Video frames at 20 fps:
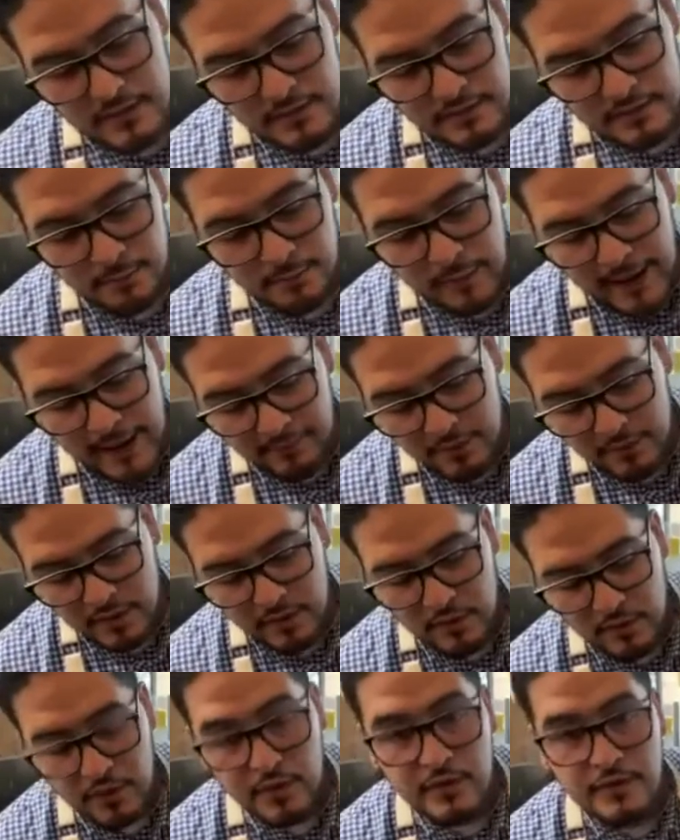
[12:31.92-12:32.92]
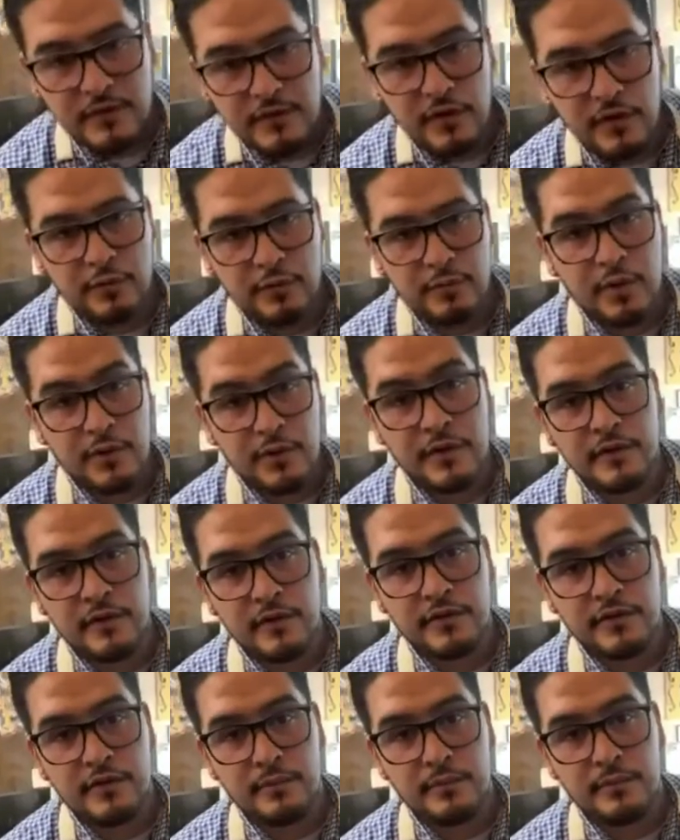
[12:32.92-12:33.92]
pan with the oil starts building the
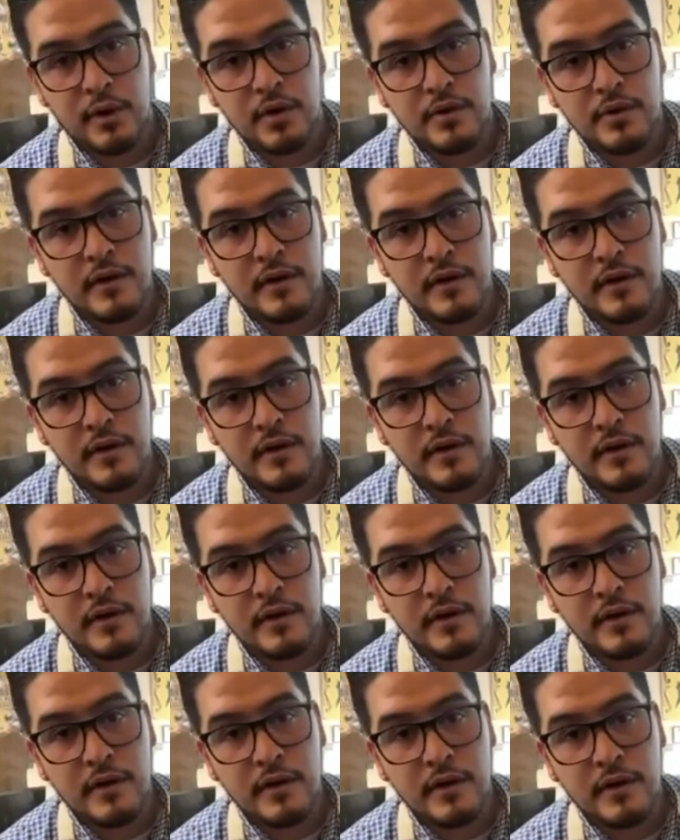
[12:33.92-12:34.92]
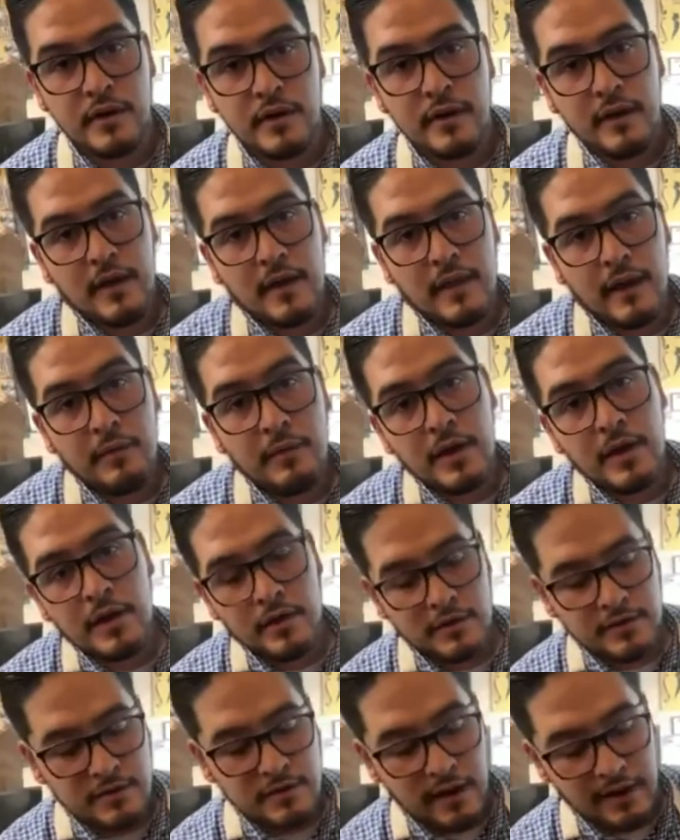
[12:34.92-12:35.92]
smoke. That way
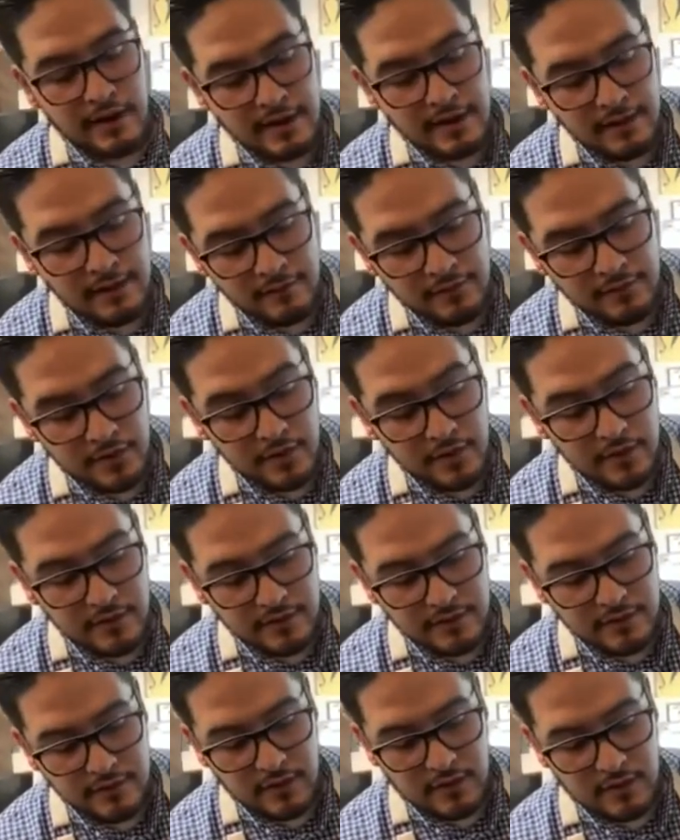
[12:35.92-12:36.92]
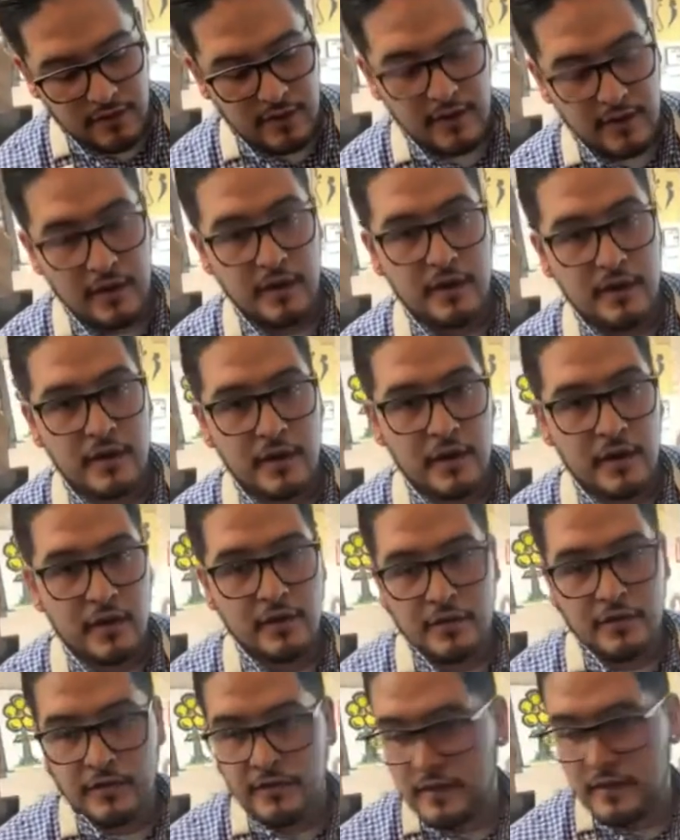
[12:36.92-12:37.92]
you know it's hot enough for you to start cooking
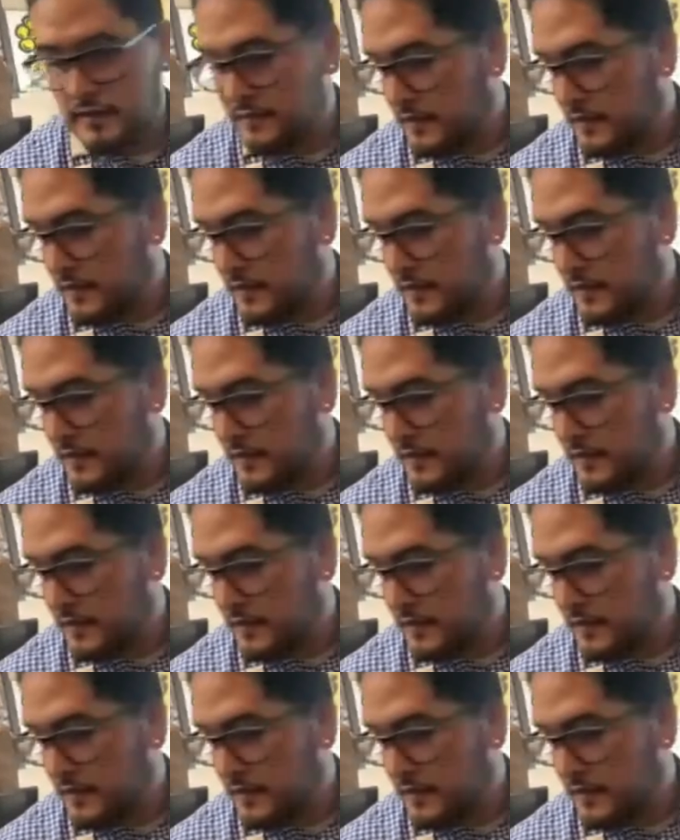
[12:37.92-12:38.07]
your stuff.